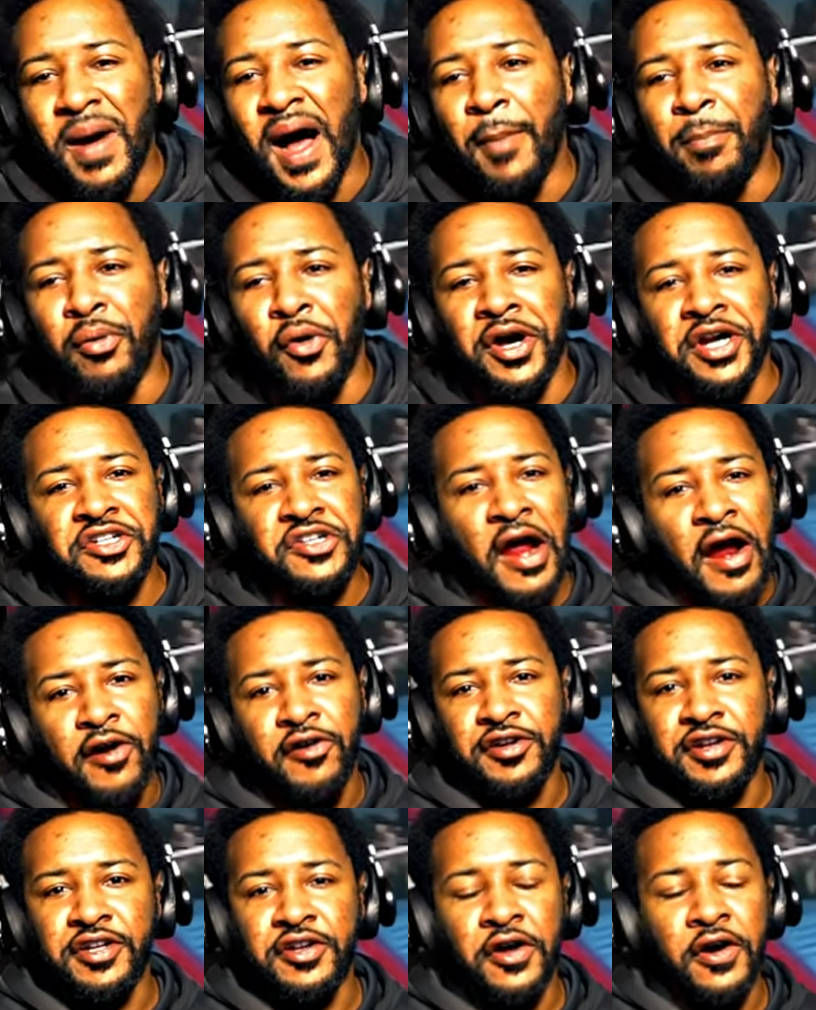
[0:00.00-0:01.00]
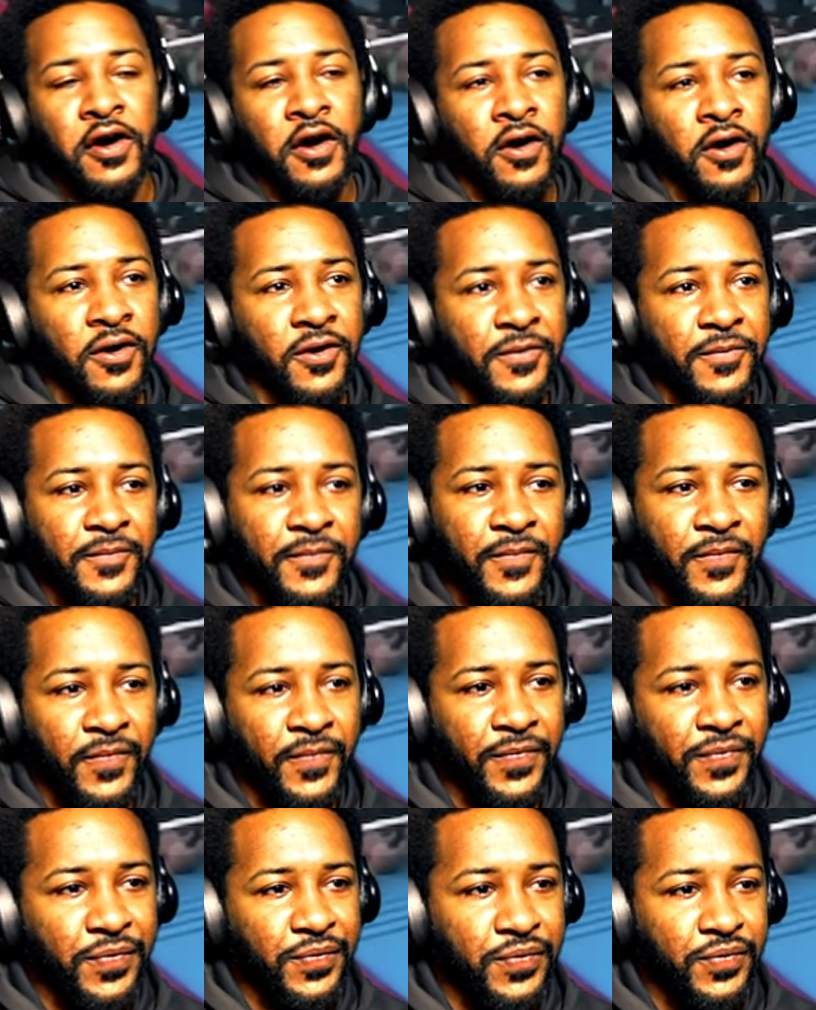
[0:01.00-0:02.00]
my boy dirty, dog?
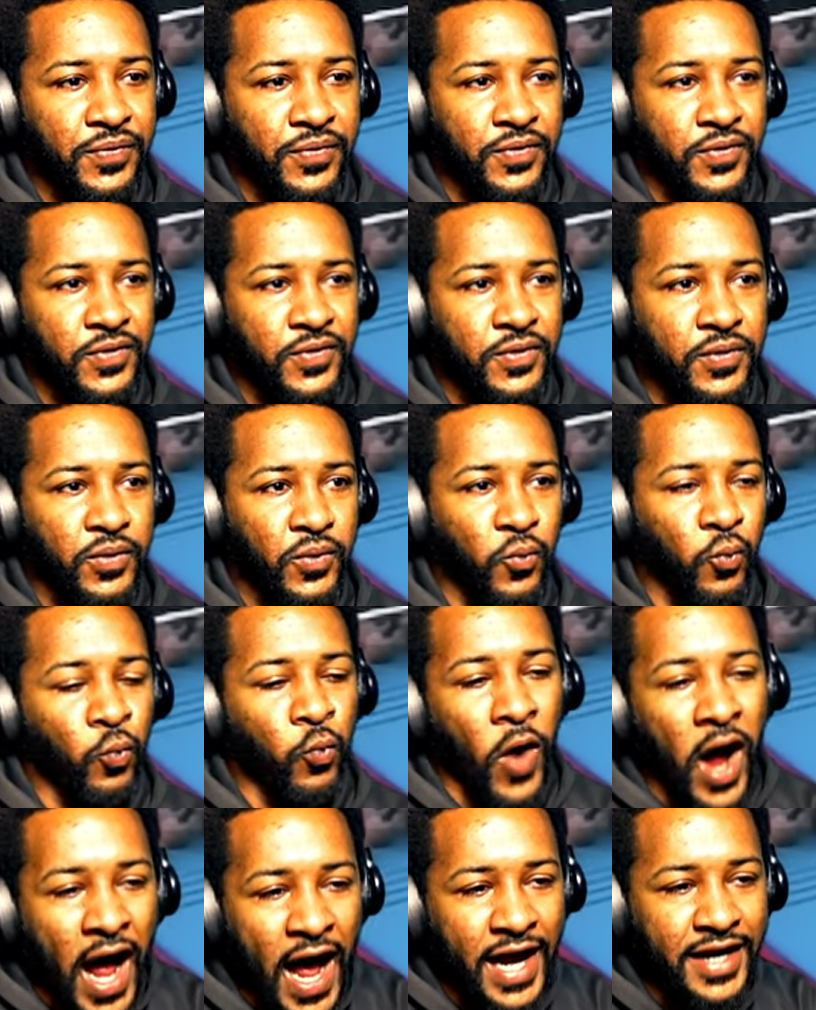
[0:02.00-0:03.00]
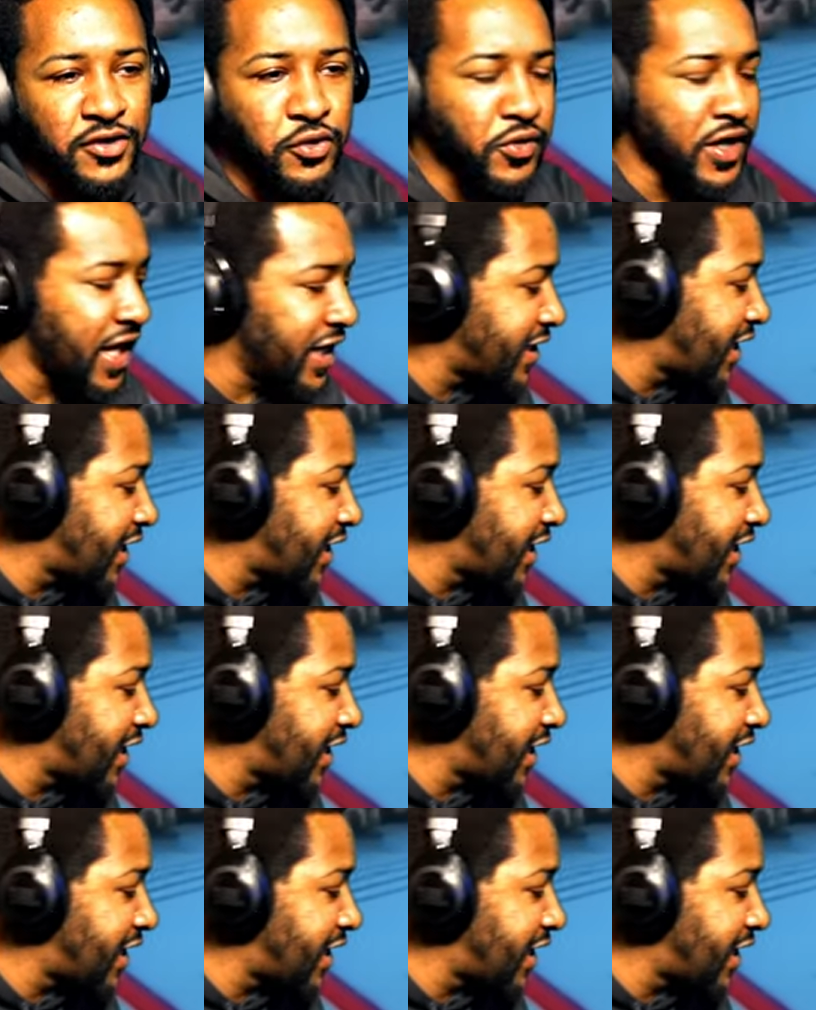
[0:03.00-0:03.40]
Why do they